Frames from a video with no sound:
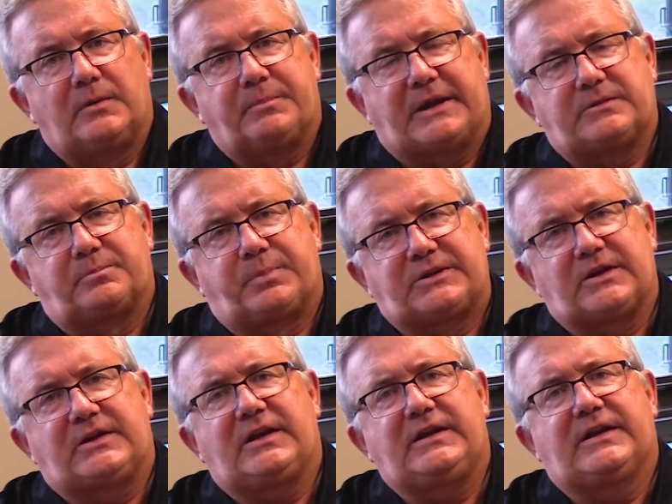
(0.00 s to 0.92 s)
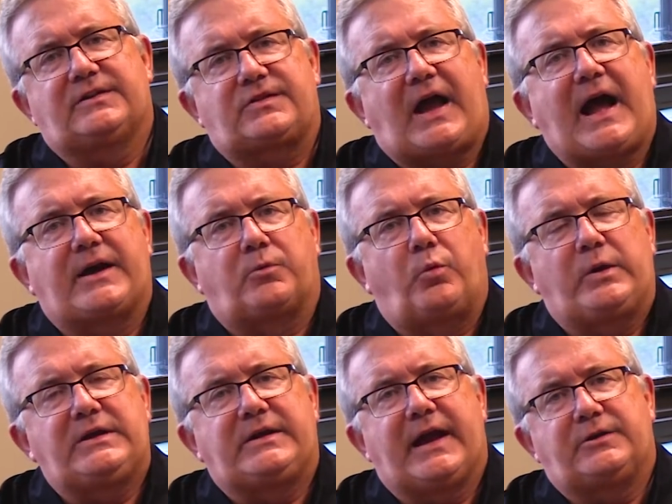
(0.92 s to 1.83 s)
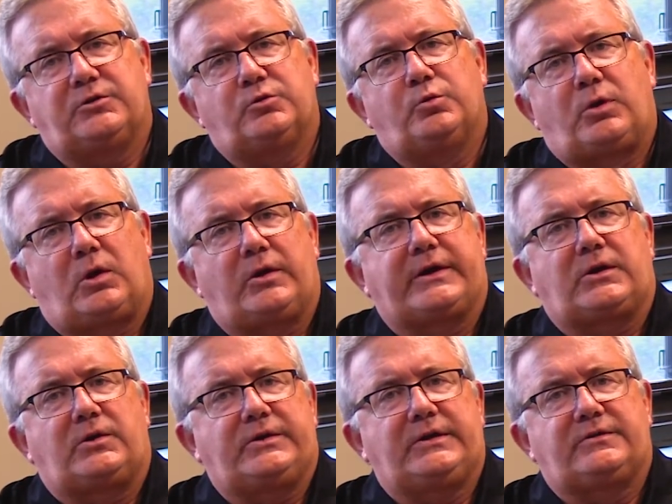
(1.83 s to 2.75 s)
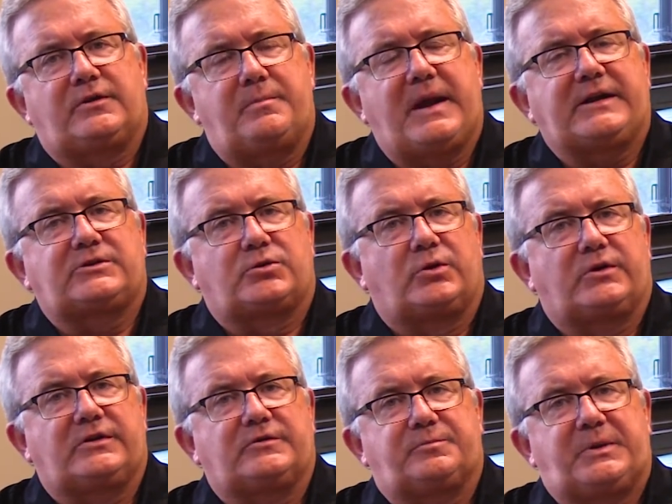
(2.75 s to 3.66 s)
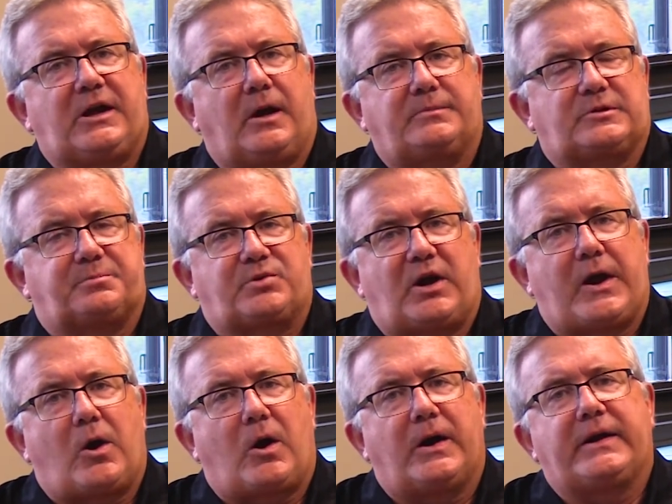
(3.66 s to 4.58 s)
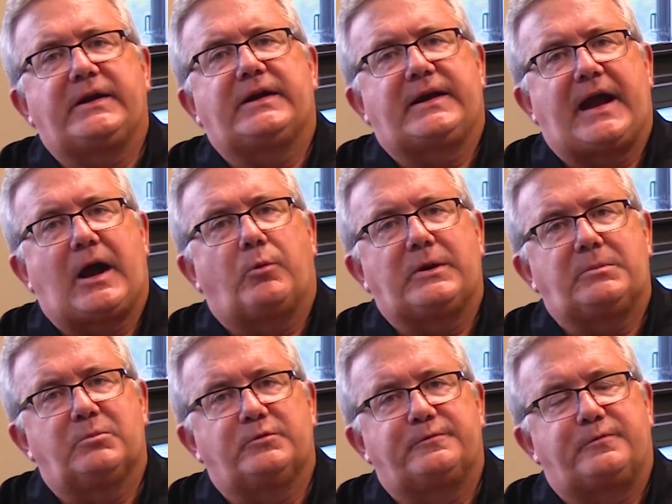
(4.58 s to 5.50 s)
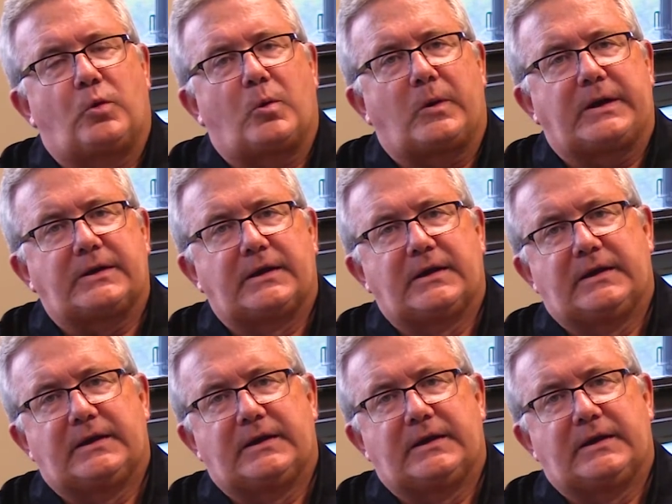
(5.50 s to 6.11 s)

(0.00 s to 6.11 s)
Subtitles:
But the key is how do we get you clinically to make sure this becomes a priority and how we move forward.